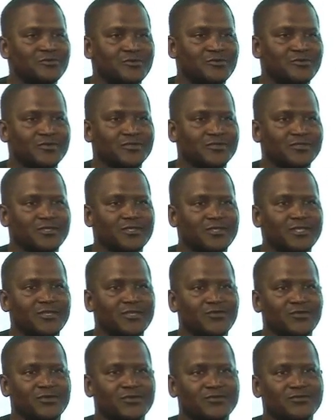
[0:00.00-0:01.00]
because the
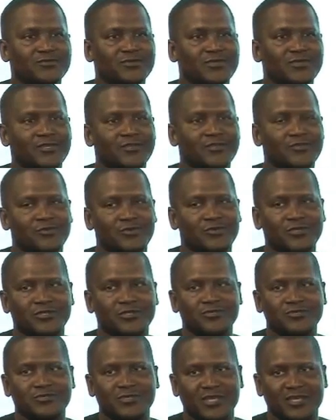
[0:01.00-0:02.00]
needy ones today, you need
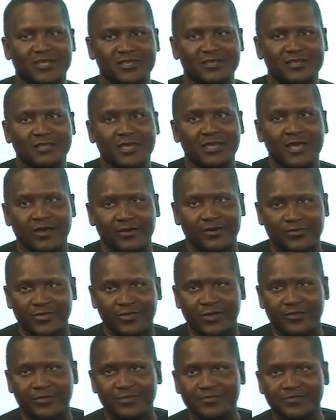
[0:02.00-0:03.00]
to take care of
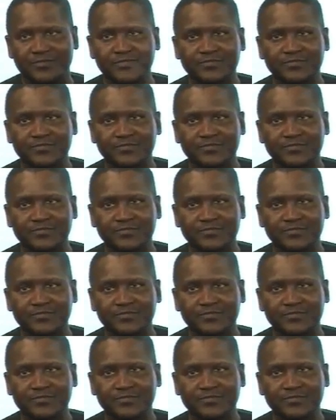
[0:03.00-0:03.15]
them.